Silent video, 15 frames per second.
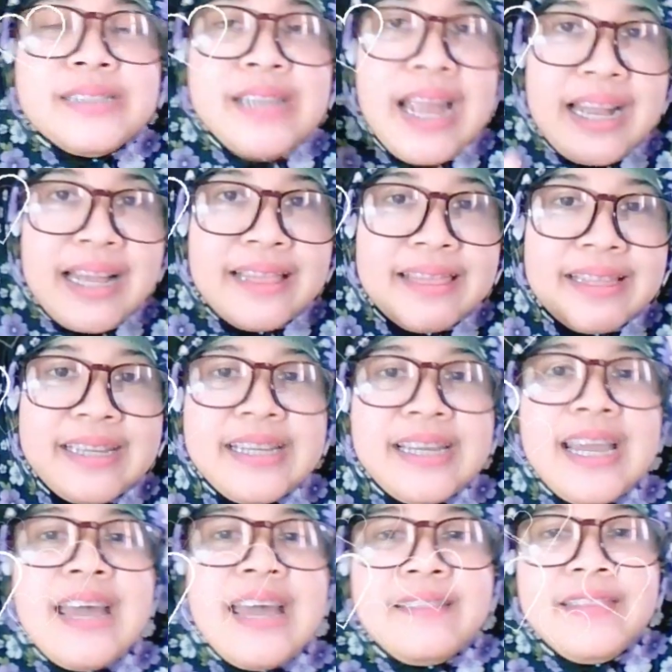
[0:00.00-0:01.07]
Secondly,
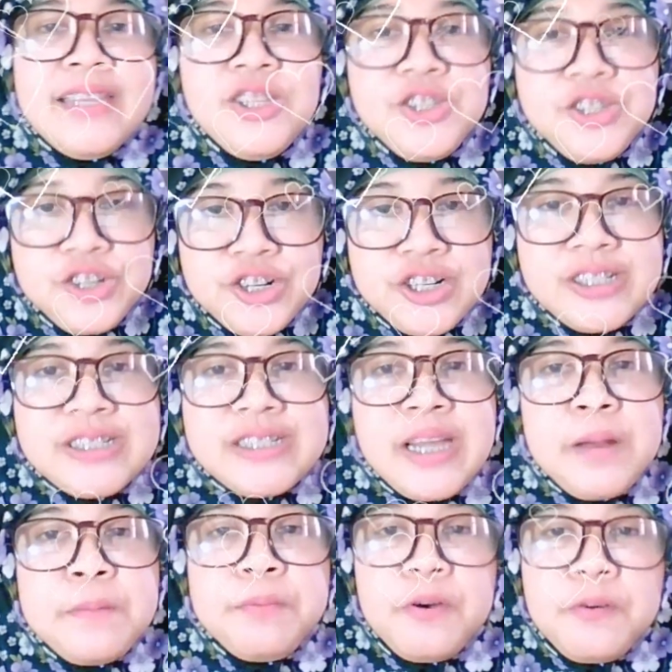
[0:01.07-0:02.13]
teachers
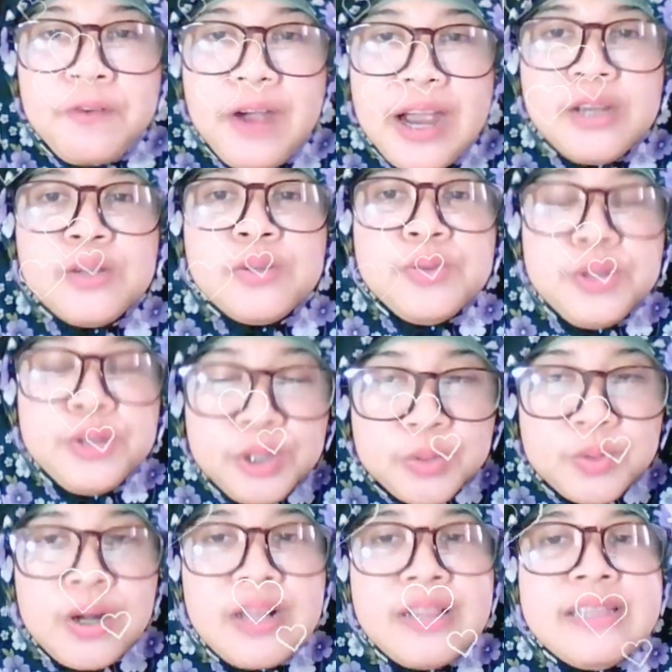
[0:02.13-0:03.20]
can provide good
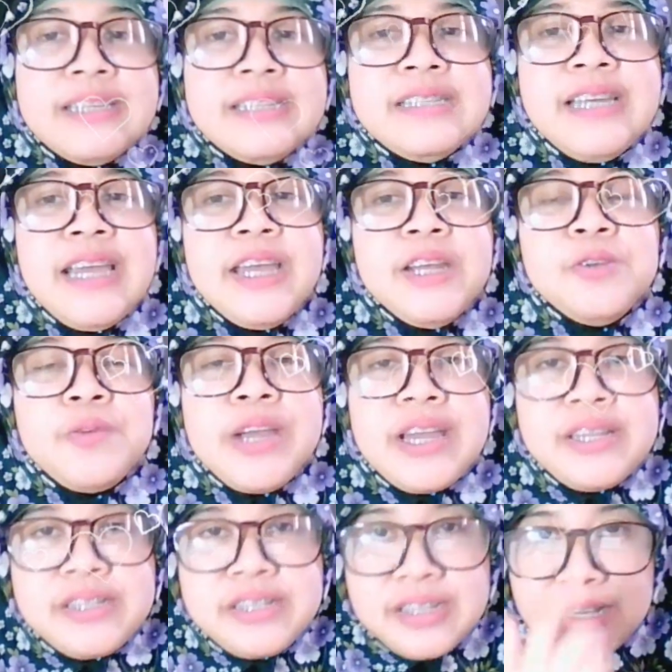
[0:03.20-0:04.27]
quality
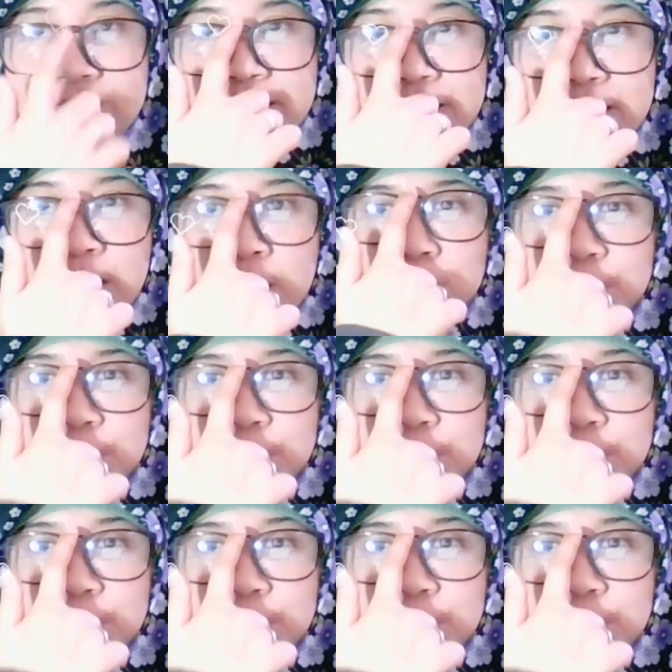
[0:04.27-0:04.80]
education